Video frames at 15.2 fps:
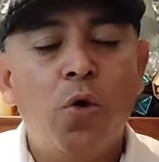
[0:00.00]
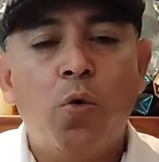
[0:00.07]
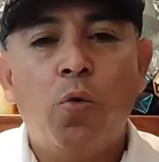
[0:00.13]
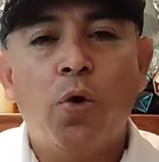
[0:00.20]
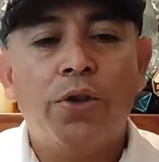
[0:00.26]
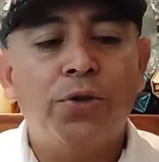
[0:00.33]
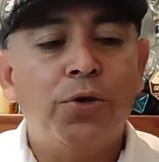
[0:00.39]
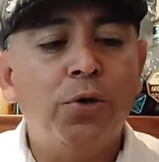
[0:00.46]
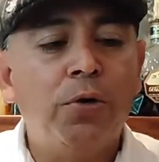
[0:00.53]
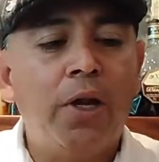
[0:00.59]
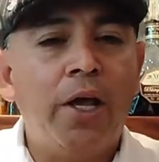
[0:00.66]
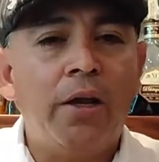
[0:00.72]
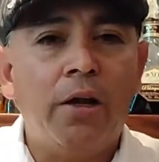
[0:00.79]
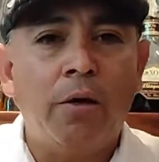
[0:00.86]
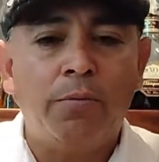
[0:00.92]
when you
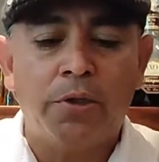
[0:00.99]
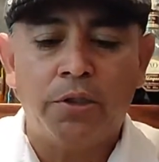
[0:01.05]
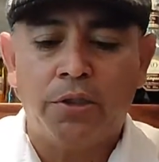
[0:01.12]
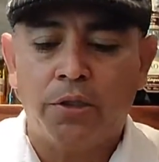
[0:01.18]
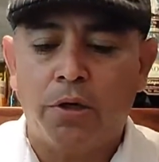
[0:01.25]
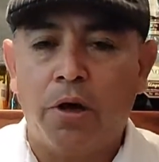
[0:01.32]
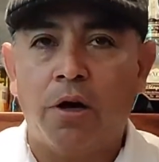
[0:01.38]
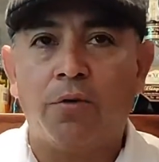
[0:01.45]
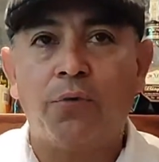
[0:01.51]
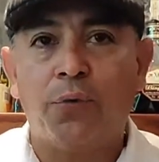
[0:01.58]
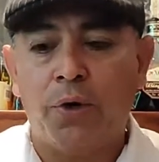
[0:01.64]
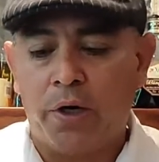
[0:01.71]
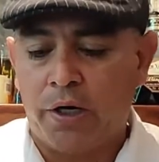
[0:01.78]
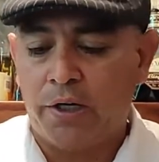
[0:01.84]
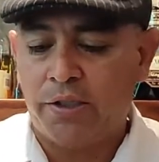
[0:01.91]
light up the cigar
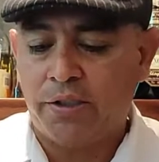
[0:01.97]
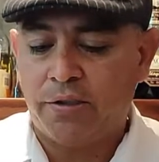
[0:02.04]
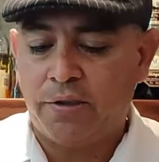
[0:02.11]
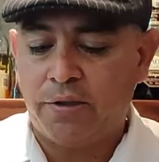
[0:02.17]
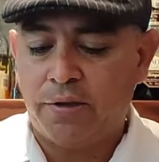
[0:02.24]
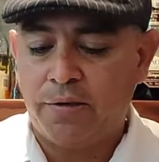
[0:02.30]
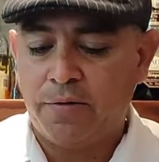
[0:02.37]
first,